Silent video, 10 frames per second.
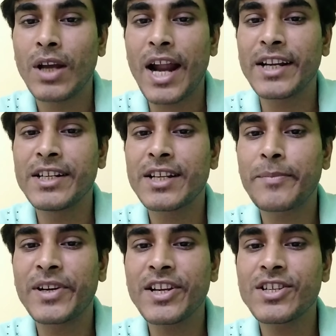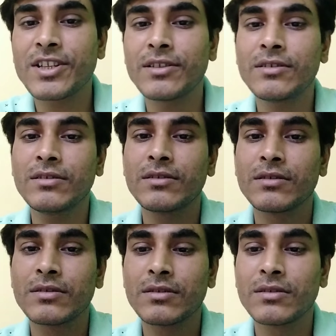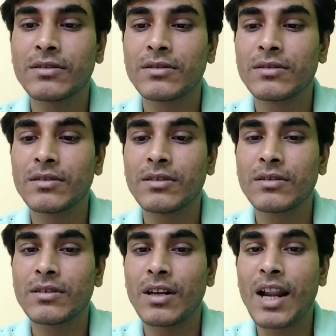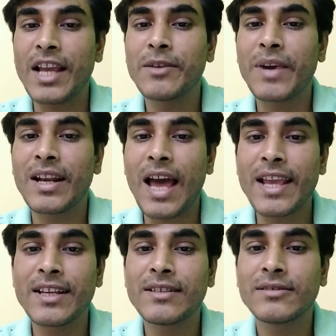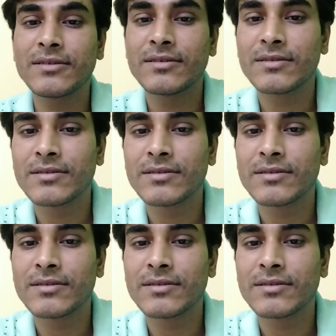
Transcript: an interpretation, line by line,